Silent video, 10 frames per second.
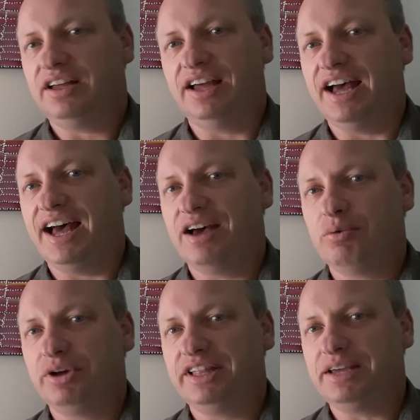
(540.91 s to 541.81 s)
Ah,
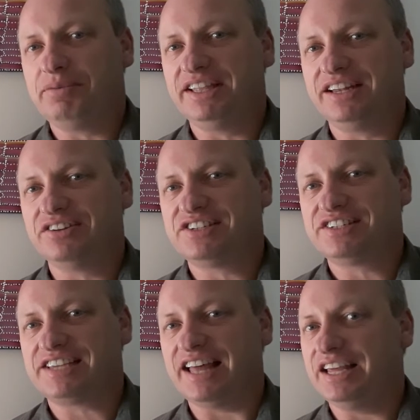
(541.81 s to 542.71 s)
William, you little
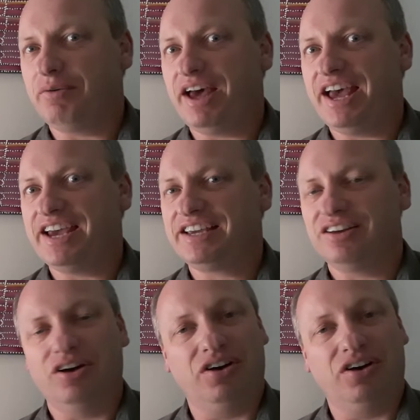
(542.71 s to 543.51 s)
scallywag.